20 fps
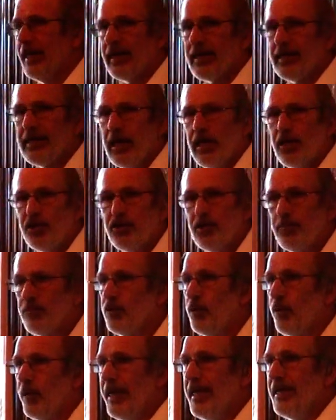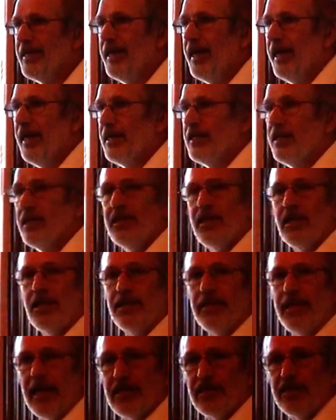their calcium to lay eggs
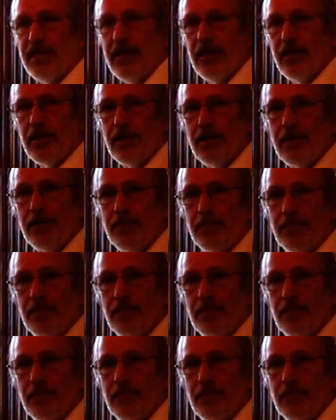next year?